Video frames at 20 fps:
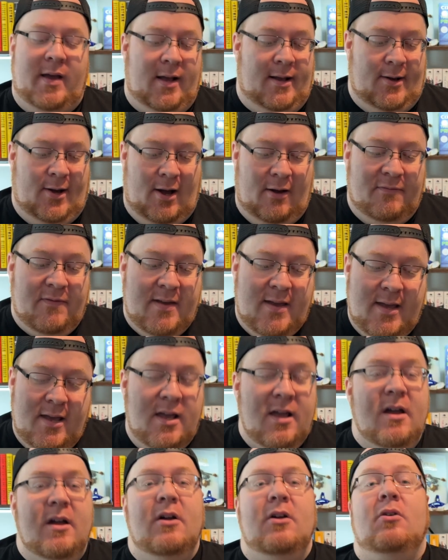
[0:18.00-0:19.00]
coffee
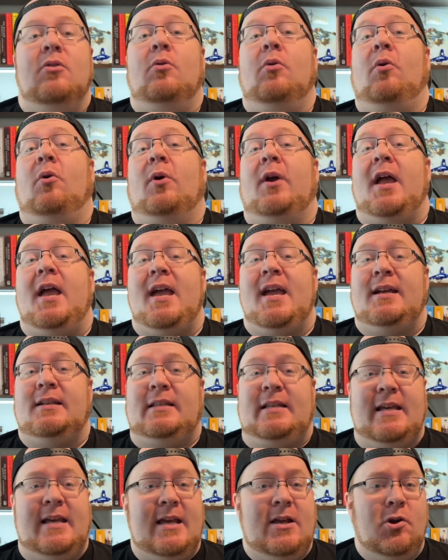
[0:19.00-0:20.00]
or a
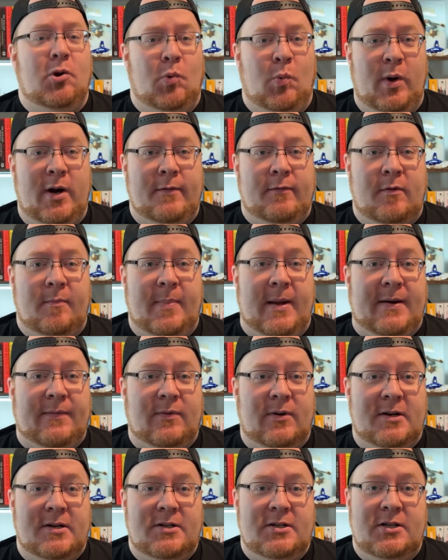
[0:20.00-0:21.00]
tea or whatever
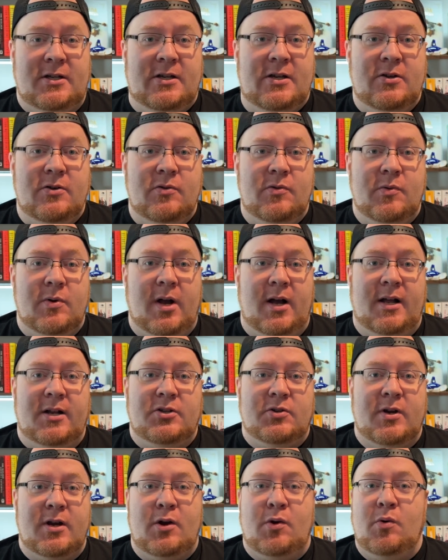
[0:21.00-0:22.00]
beverage you
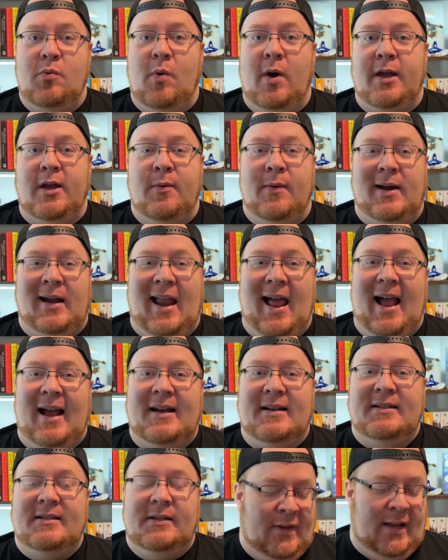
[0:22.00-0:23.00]
drink while you
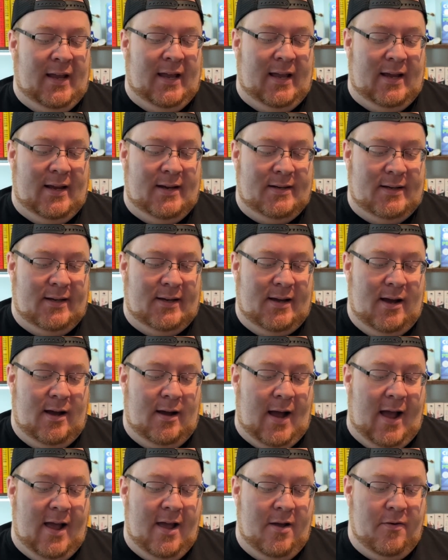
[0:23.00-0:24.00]
relax. And
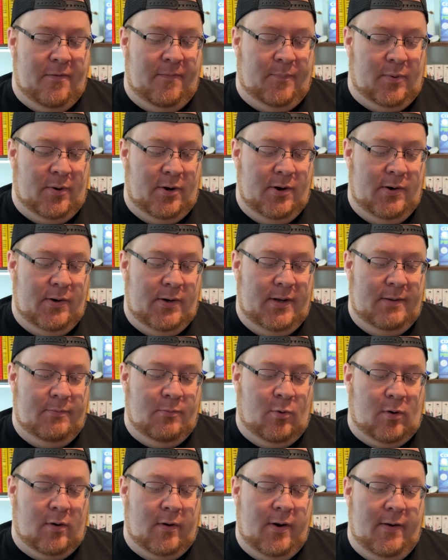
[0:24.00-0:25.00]
I have brewed
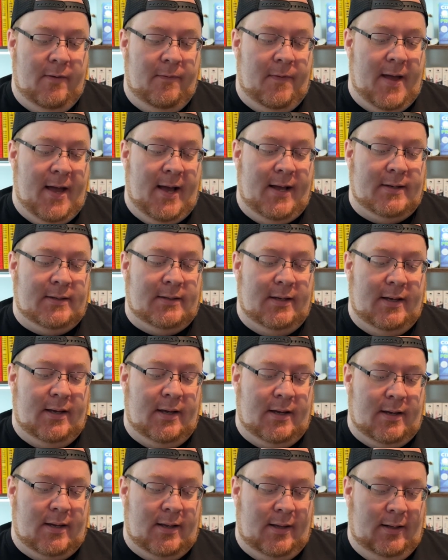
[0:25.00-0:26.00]
more of that
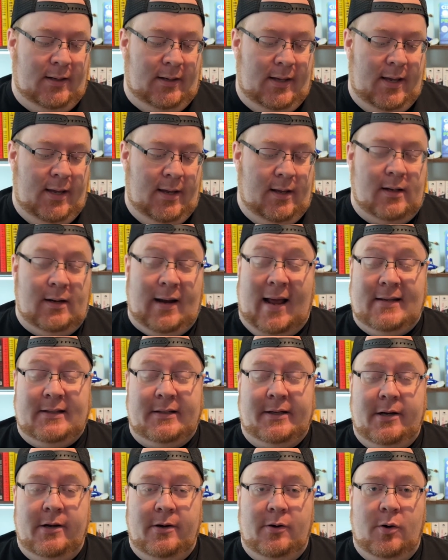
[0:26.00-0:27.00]
Illy
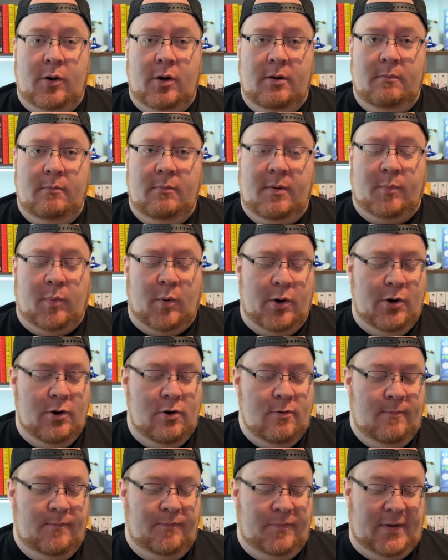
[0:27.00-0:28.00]
Classico brew.
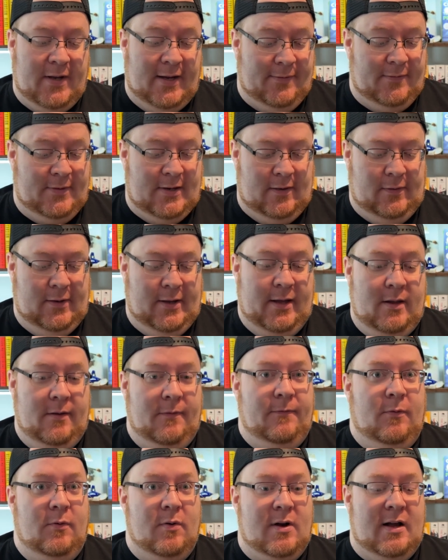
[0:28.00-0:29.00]
I've definitely got a
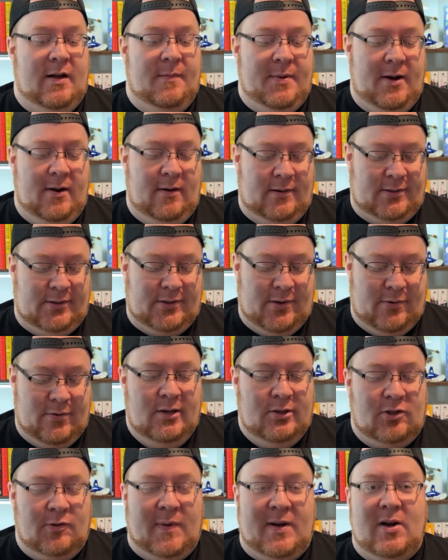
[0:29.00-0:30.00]
full cup here, so
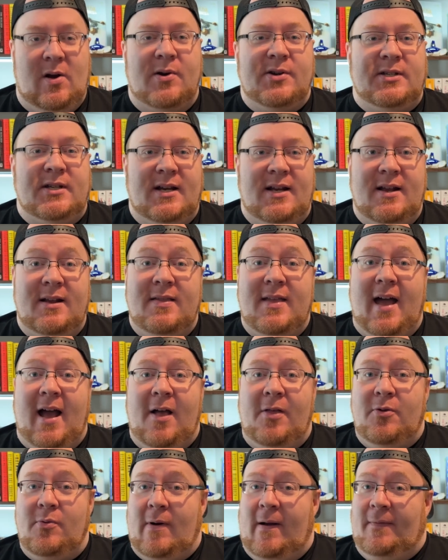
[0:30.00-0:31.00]
should be nursing
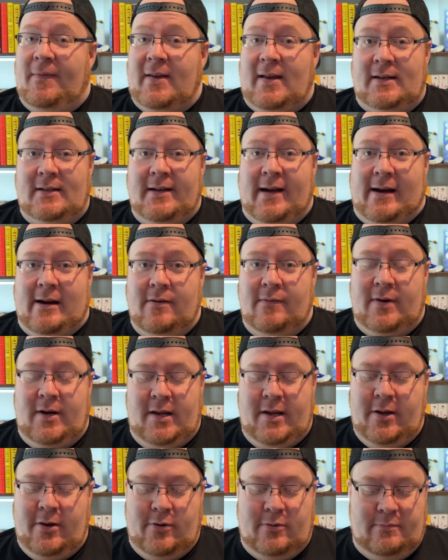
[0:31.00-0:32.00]
that throughout the entire
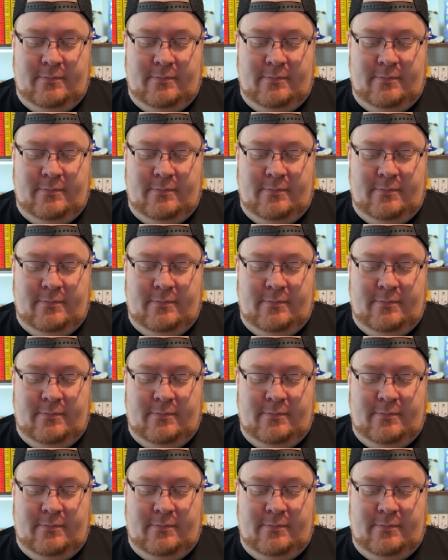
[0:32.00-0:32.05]
video.